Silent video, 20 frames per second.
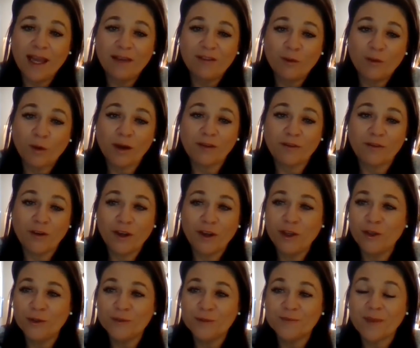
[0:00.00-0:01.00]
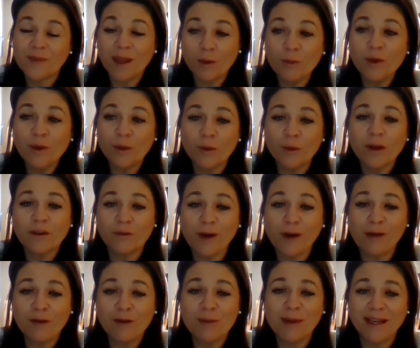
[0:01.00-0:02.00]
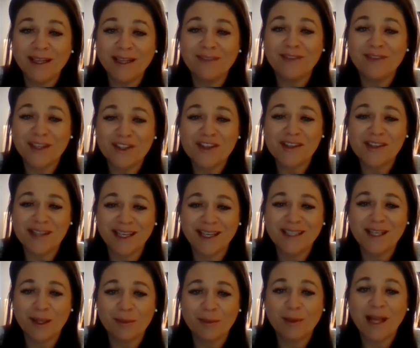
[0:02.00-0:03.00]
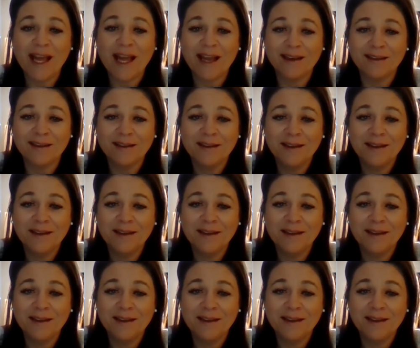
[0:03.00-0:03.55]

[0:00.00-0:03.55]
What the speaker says: If it worked for you, it will work for everybody if they just stick to the plan.